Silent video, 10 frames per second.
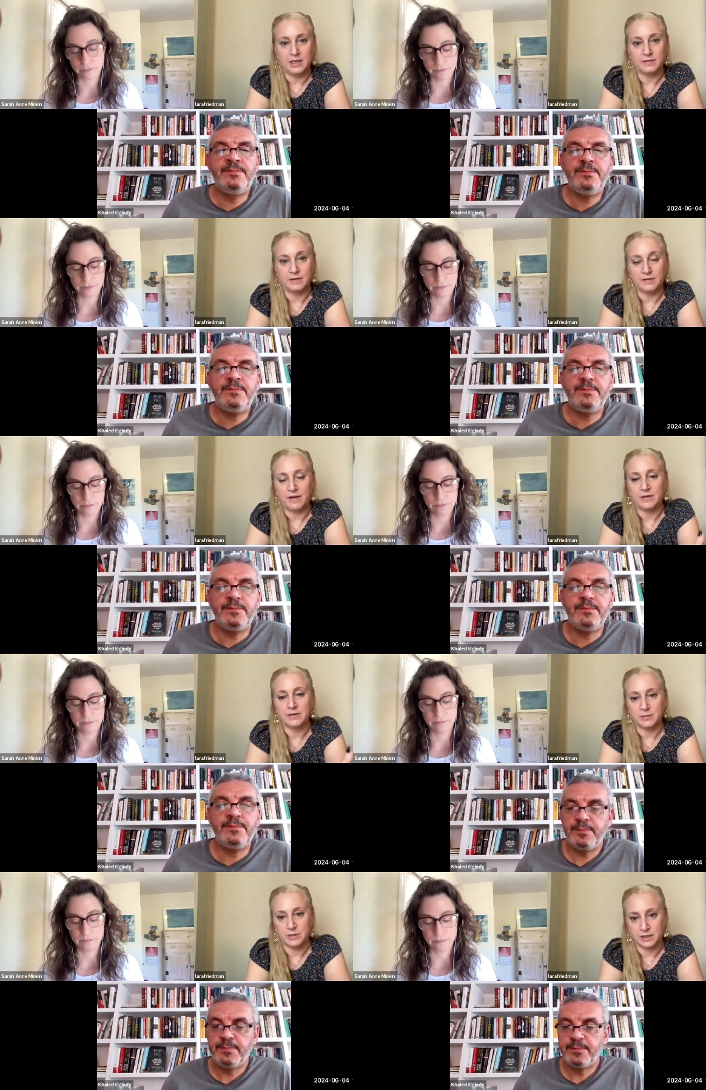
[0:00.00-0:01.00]
Speaker 1: and if they
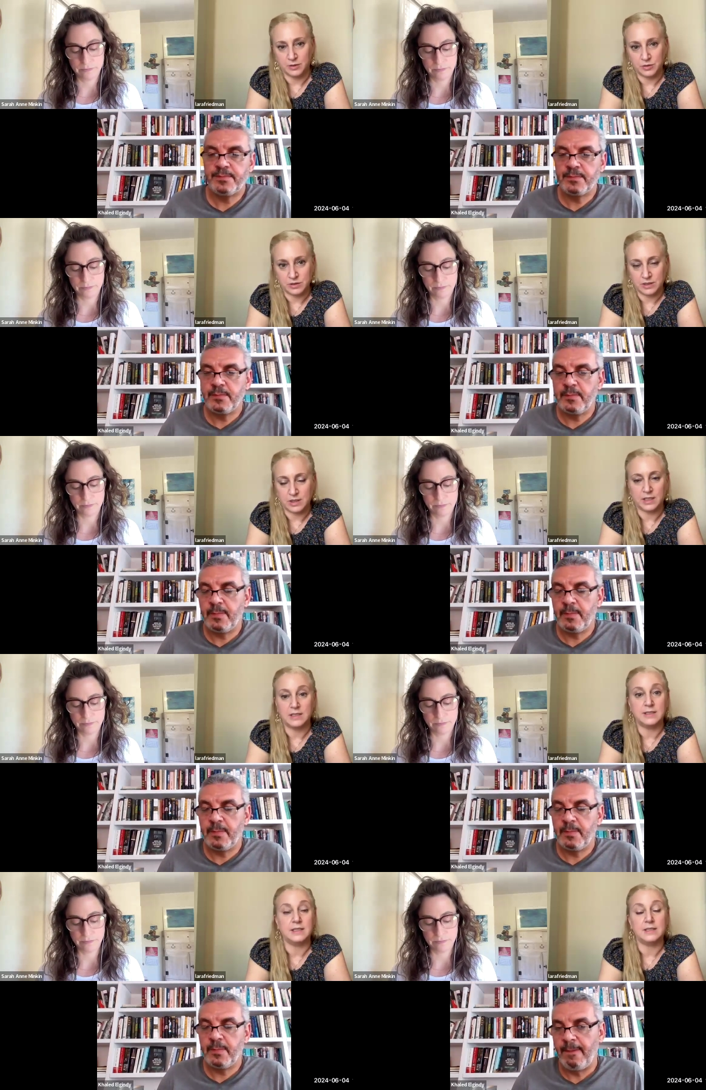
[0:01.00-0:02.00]
found something interesting they
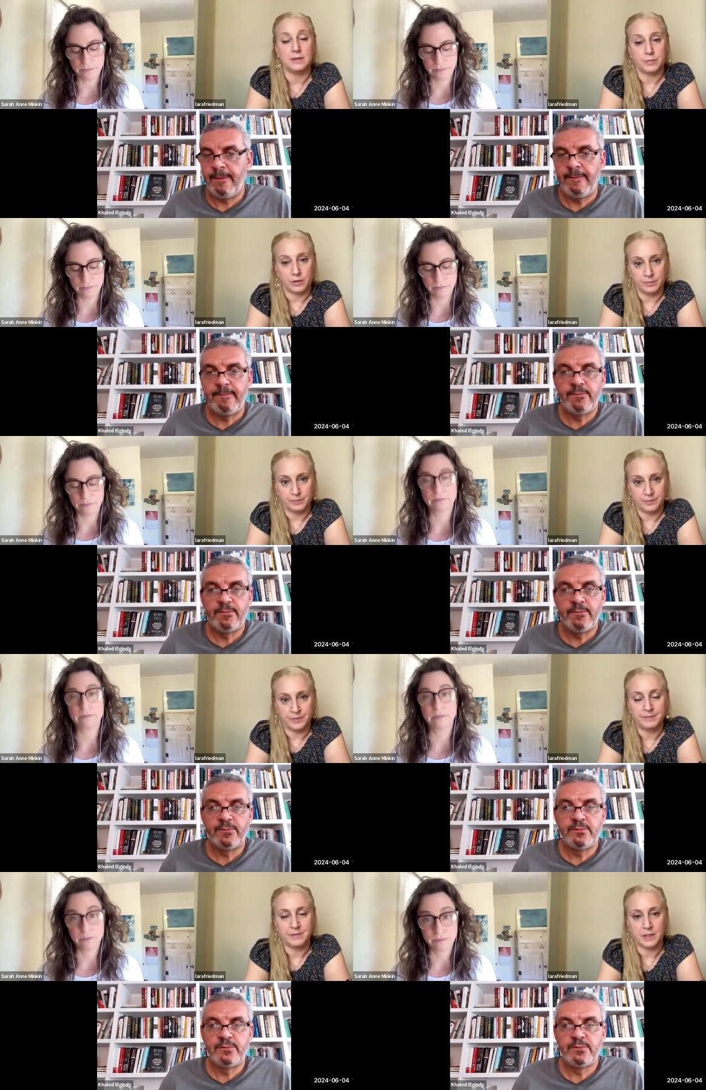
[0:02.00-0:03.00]
can dig deeper
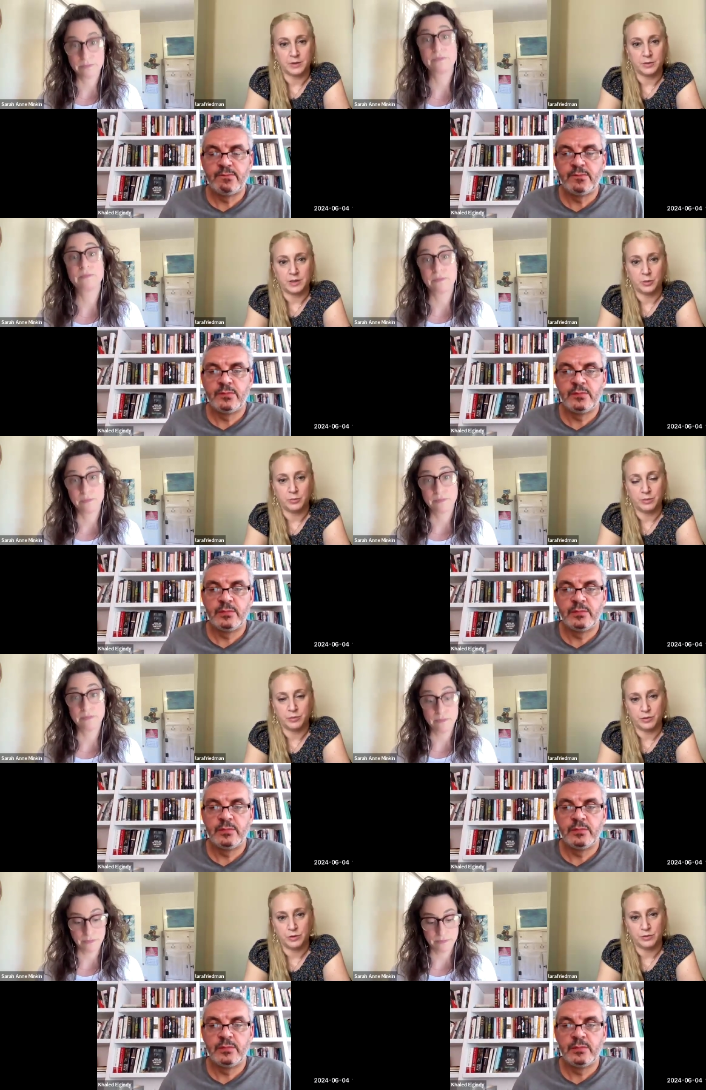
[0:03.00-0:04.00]
so i hope
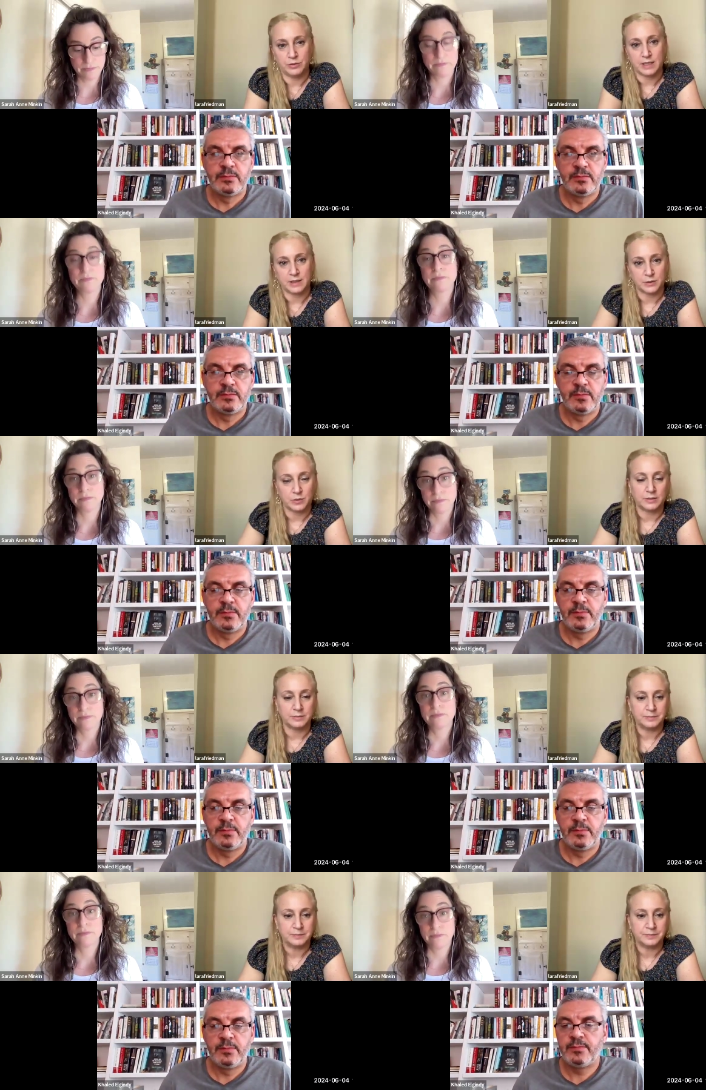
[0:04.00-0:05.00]
people will use that as
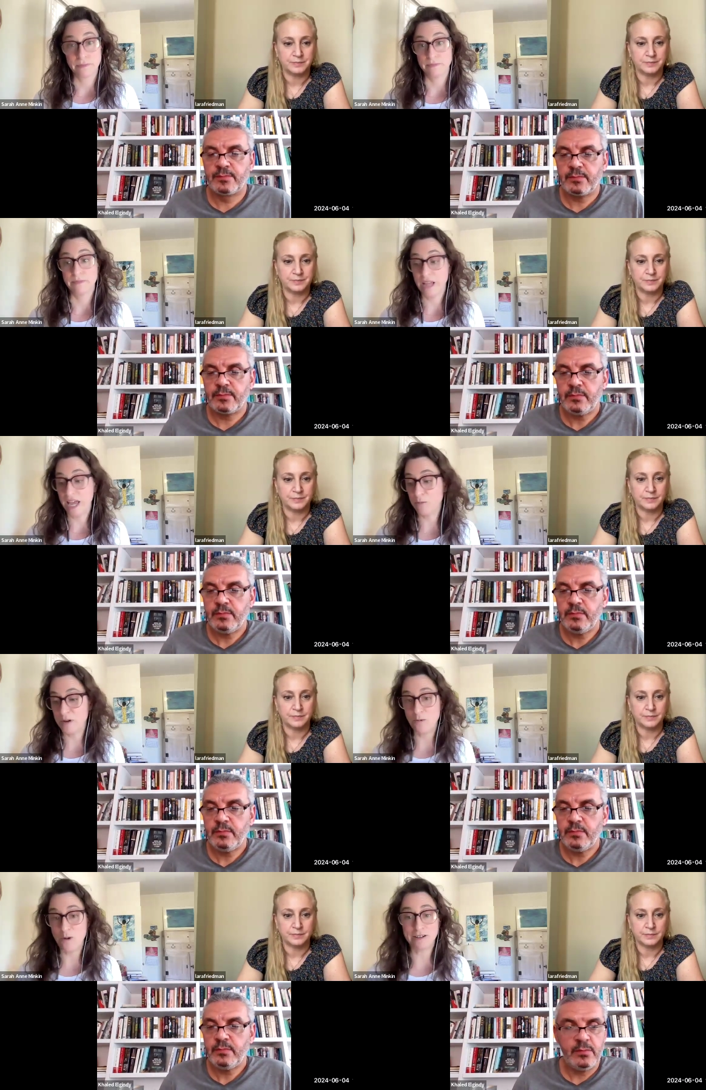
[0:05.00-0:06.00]
well and
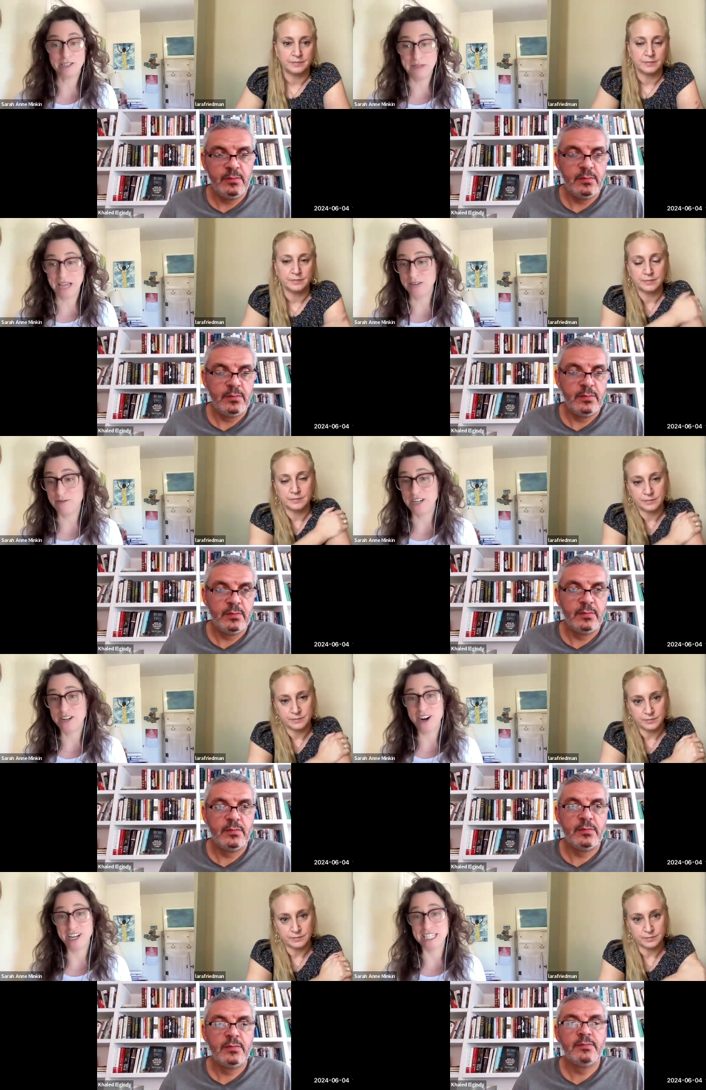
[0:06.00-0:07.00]
we
Speaker 2: welcome anyone in
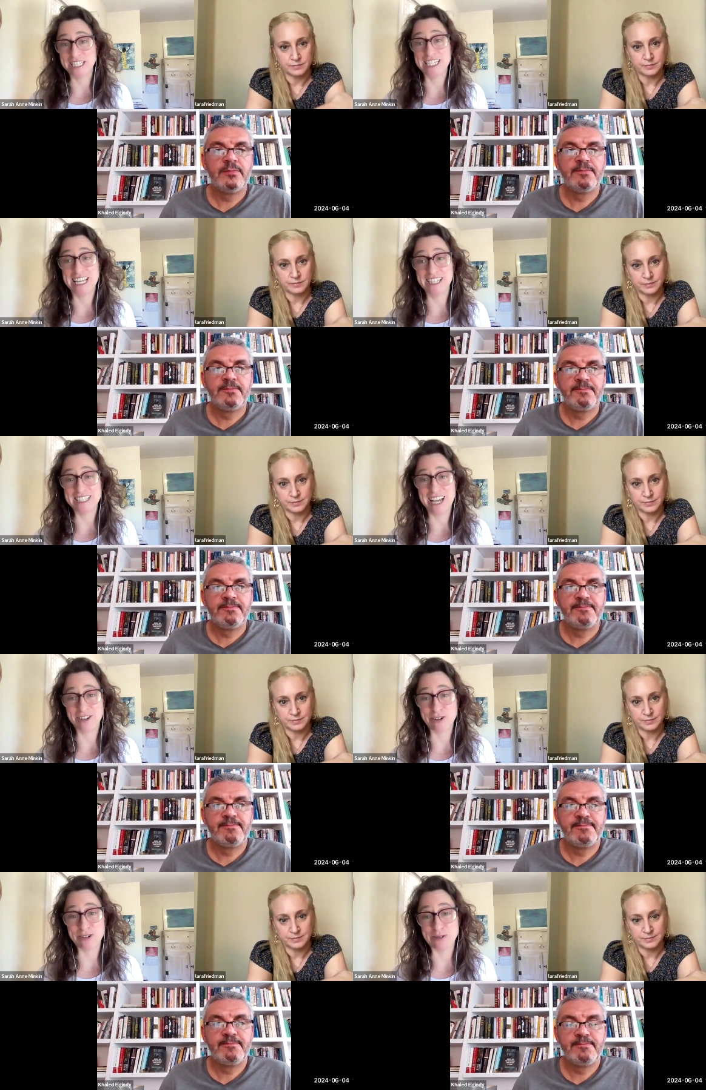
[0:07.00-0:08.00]
our audience to tell us how
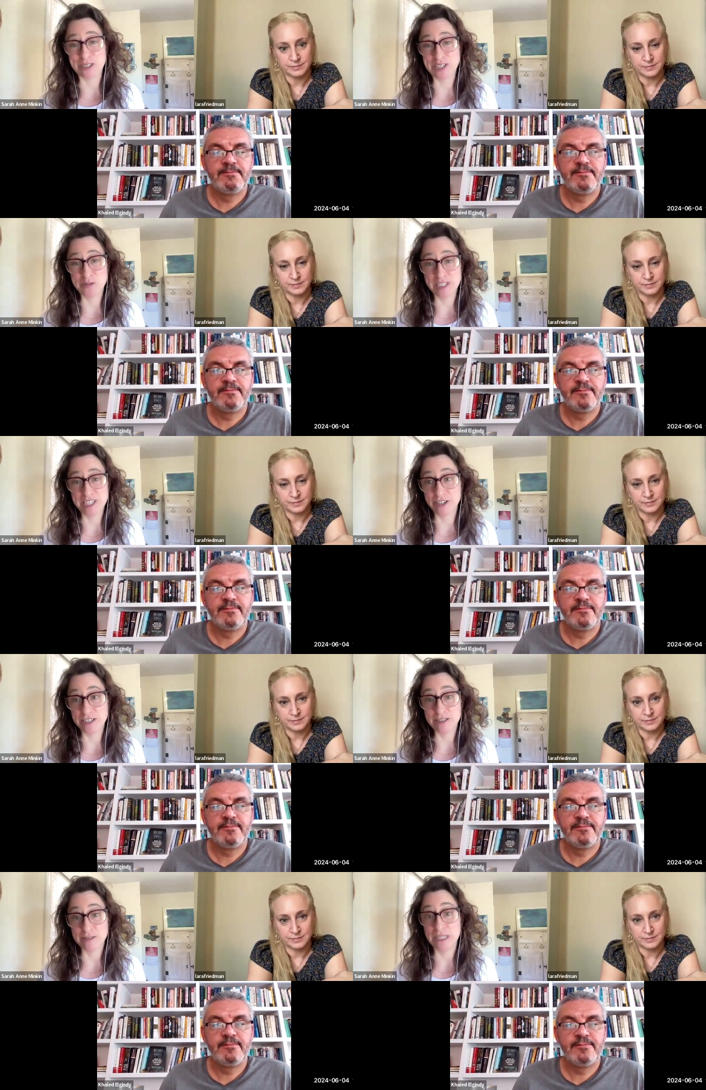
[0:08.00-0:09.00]
you're using these
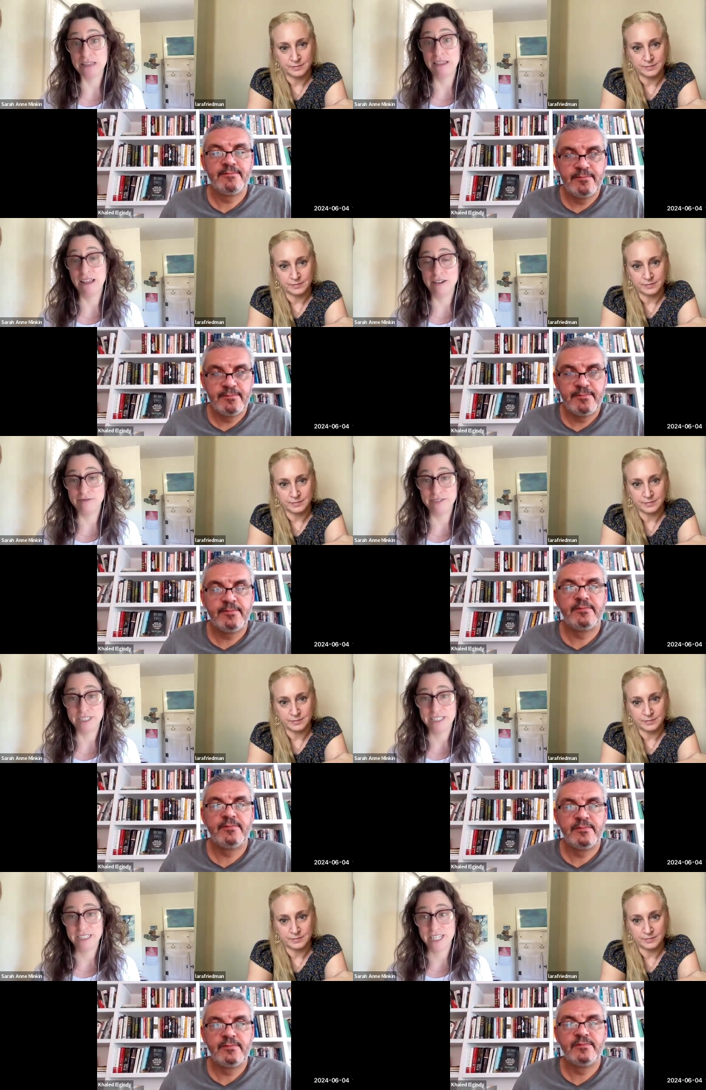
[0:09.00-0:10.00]
materials we love
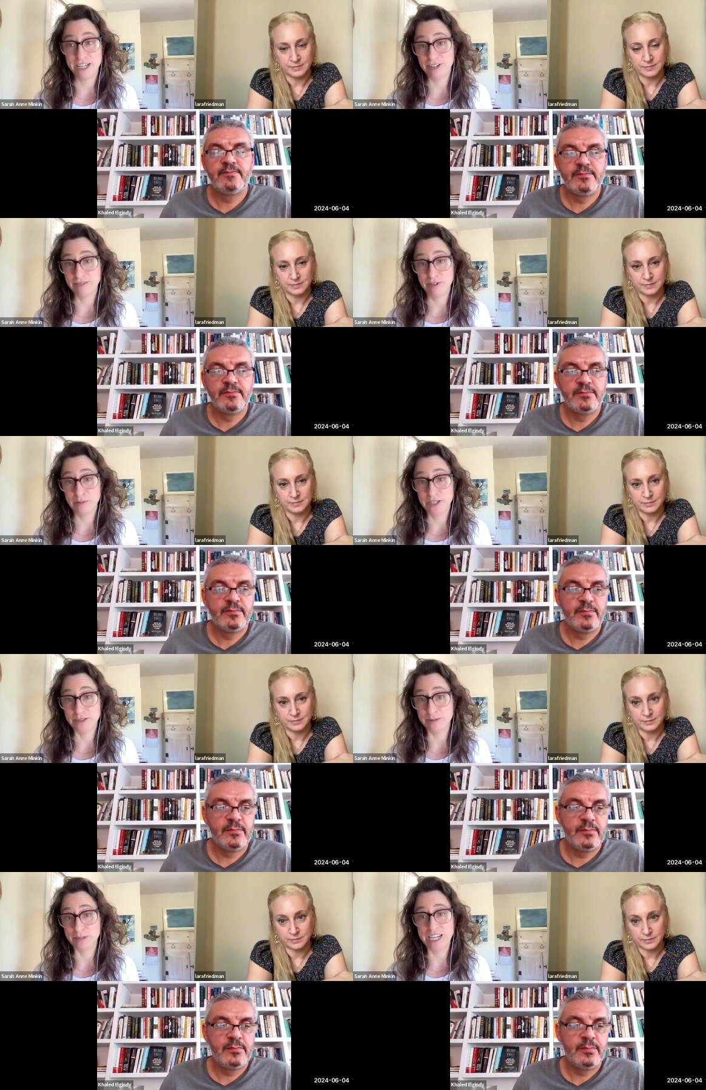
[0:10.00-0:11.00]
hearing from
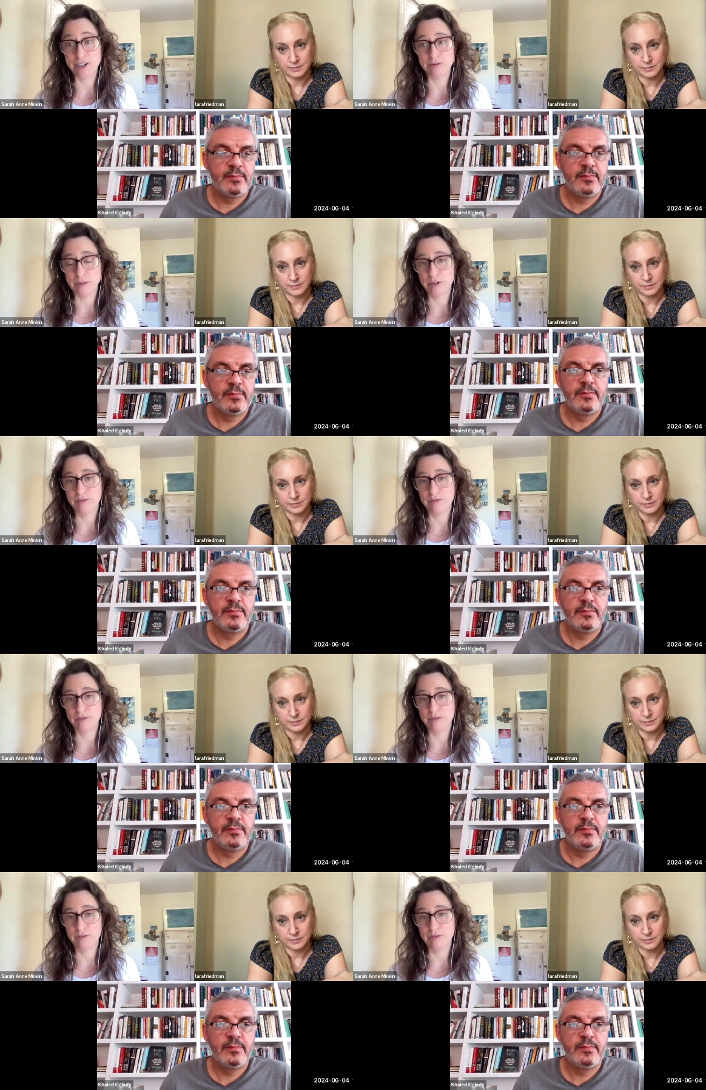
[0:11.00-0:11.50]
you we hear from